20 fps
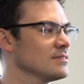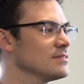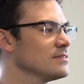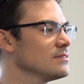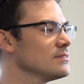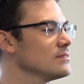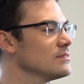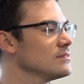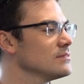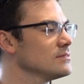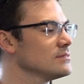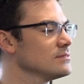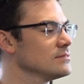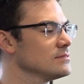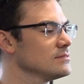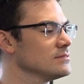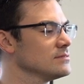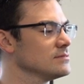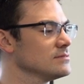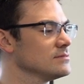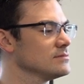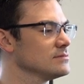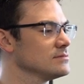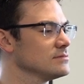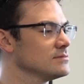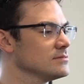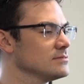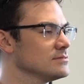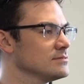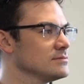
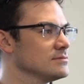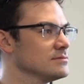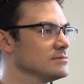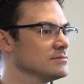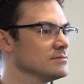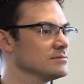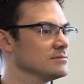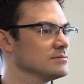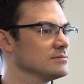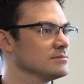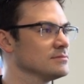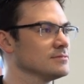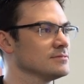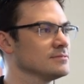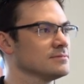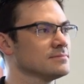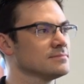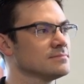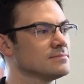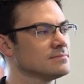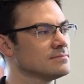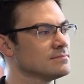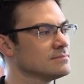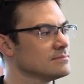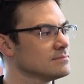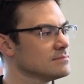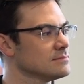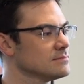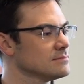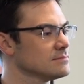
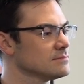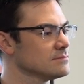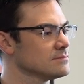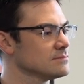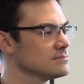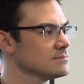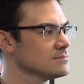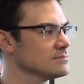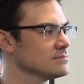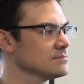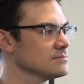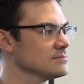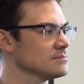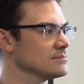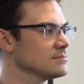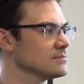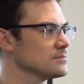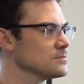[no speech]